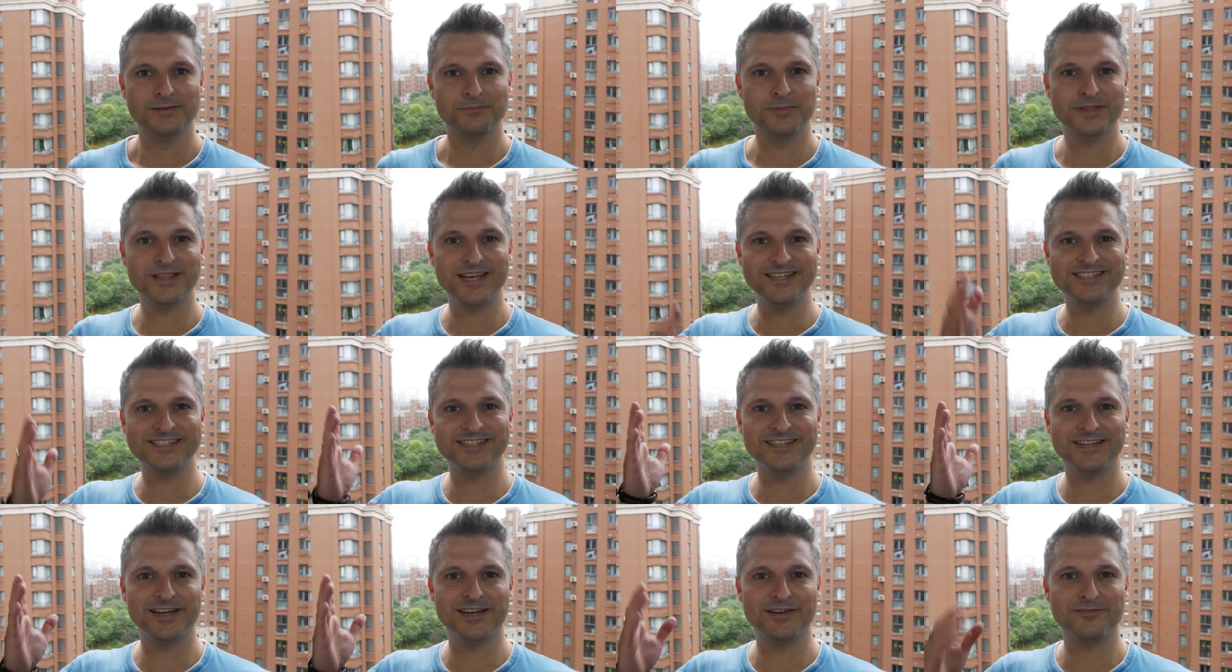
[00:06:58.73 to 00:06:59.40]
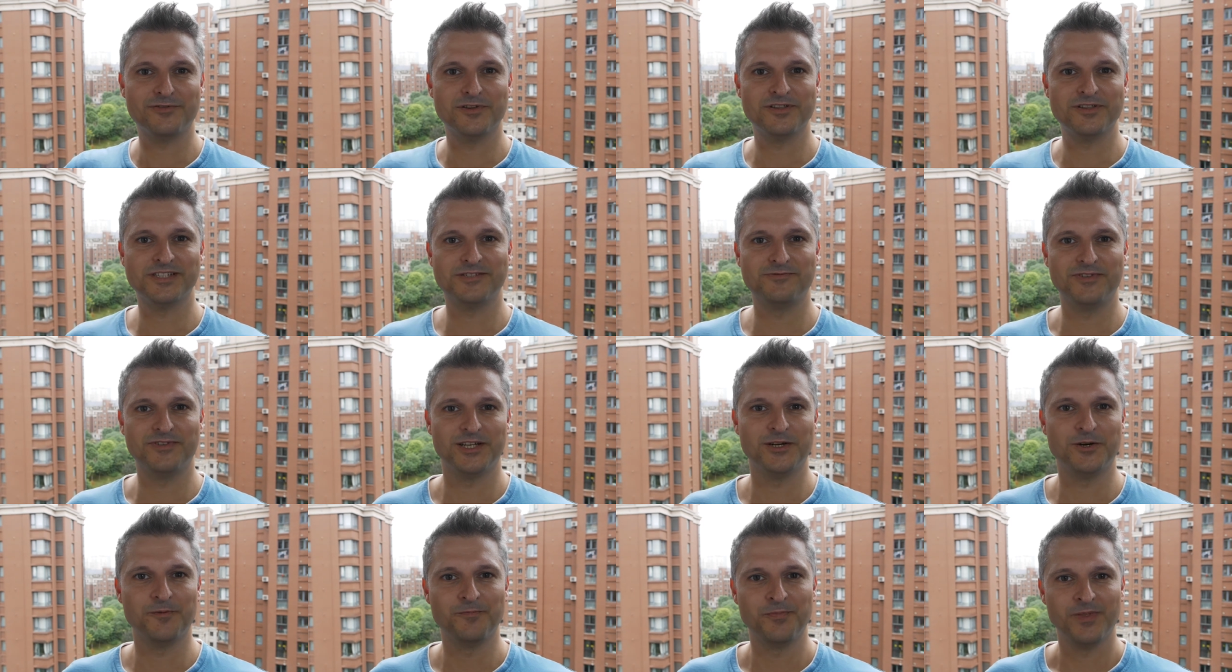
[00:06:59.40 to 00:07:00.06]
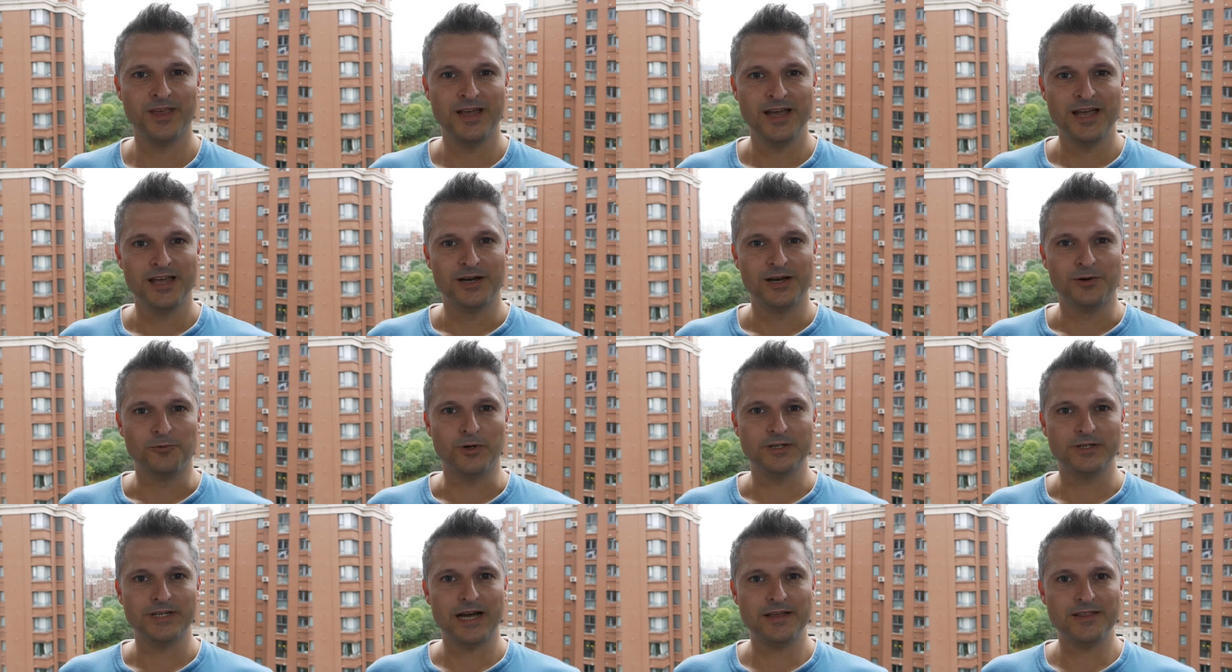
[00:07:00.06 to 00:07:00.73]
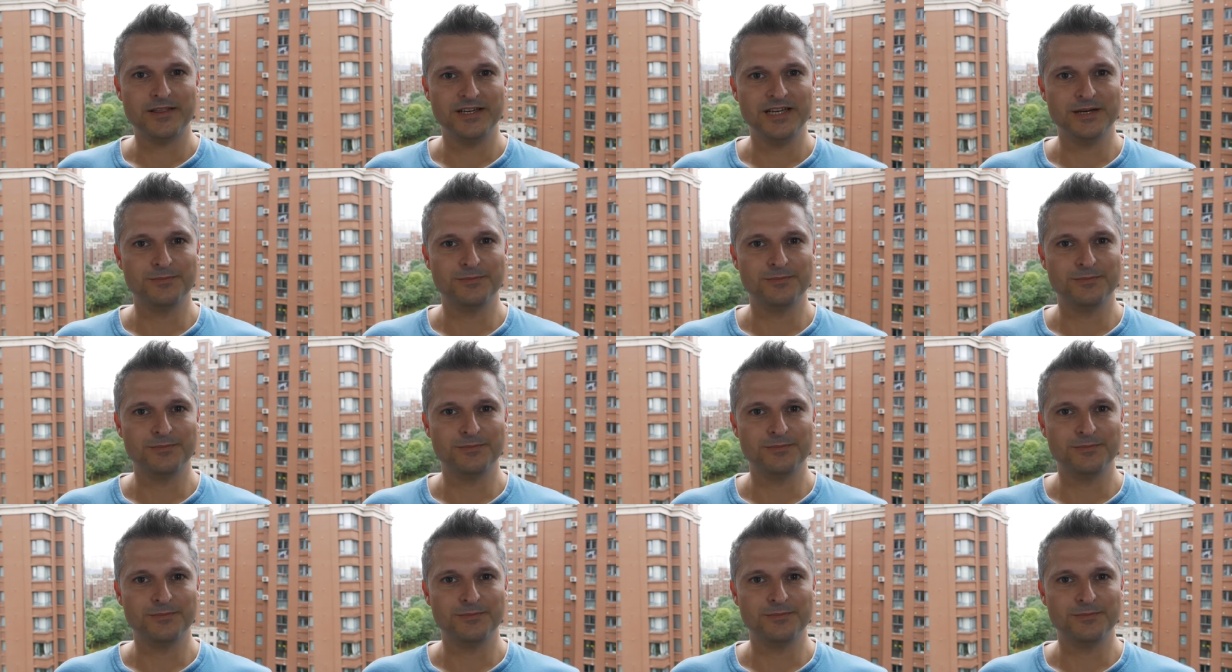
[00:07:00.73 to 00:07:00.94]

But that's it again for this video. What other